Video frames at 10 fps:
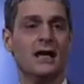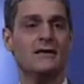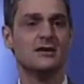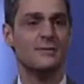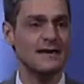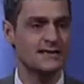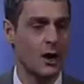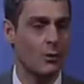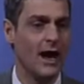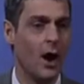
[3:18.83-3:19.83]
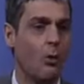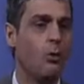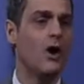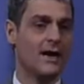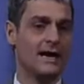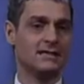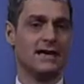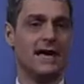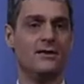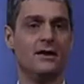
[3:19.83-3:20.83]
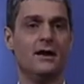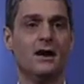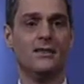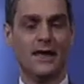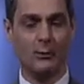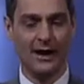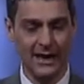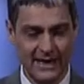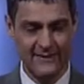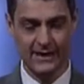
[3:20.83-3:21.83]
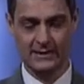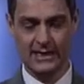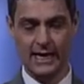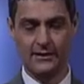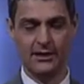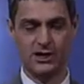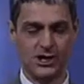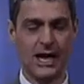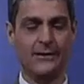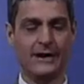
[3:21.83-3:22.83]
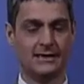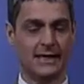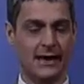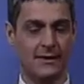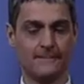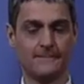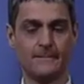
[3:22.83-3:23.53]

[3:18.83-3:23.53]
This means that we are working together, that we are living together and sharing together.